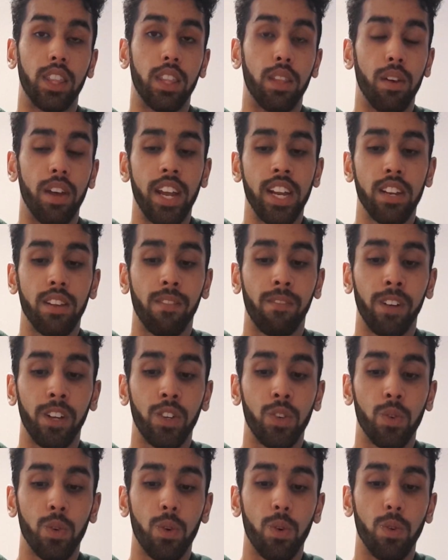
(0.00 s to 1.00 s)

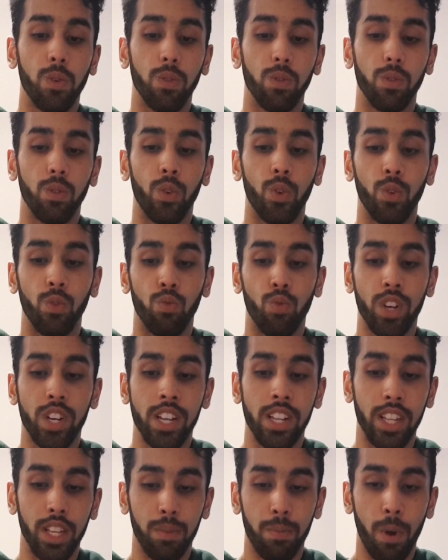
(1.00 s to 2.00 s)
individual who's
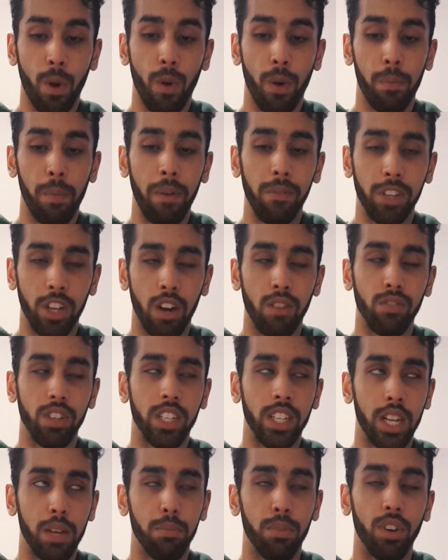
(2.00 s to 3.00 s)
written this poem, obviously I've
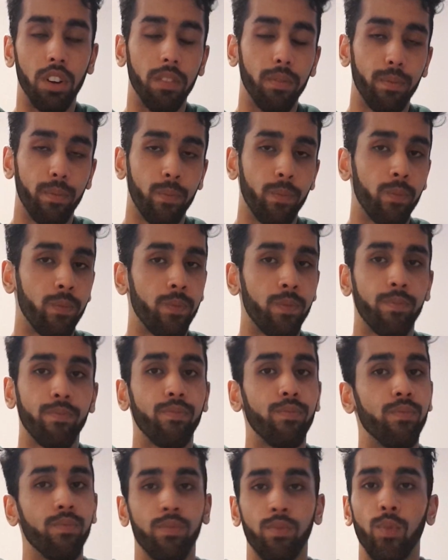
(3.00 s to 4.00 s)
written it, but
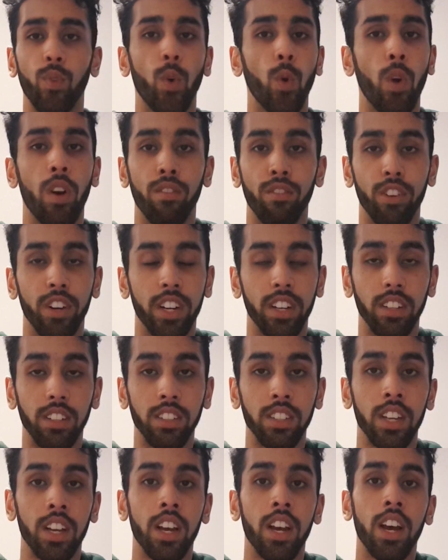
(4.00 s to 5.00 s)
whoever it